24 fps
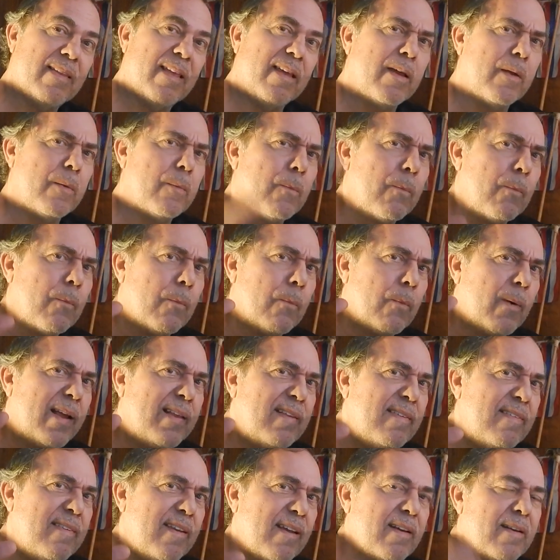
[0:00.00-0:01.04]
They can
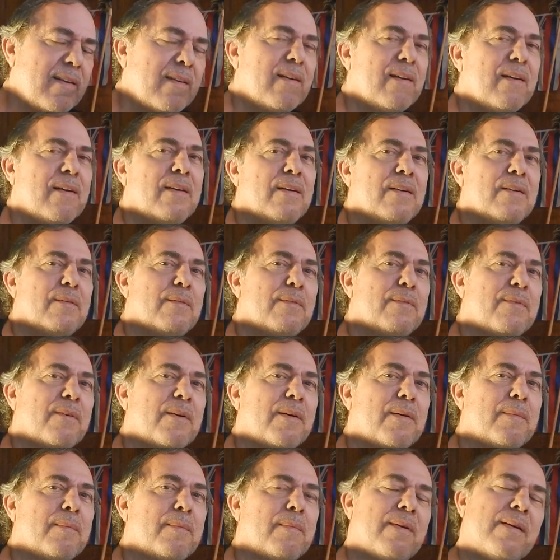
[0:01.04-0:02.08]
rent it
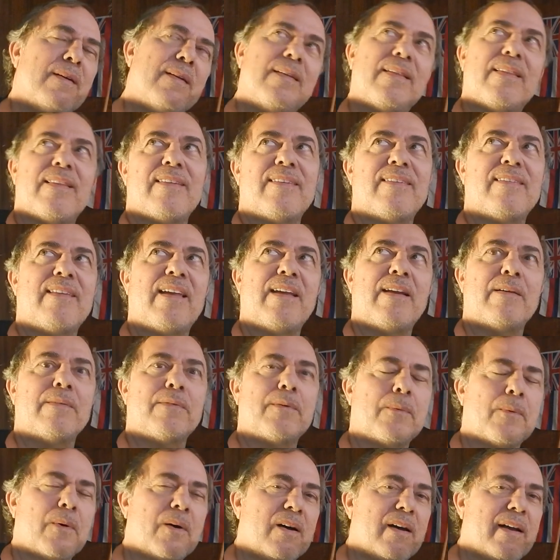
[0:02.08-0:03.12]
from the state of
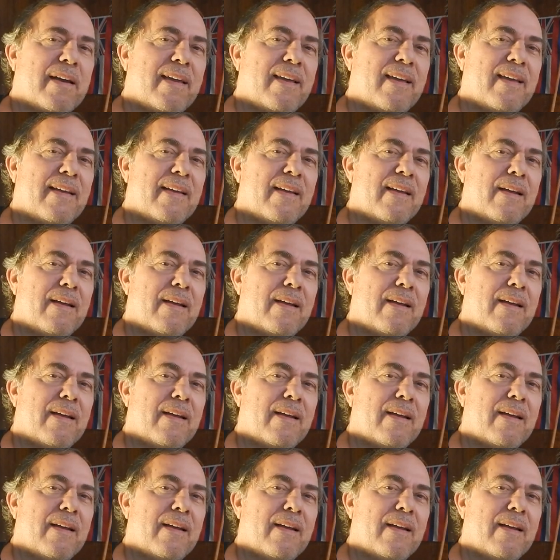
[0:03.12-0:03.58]
Hawaii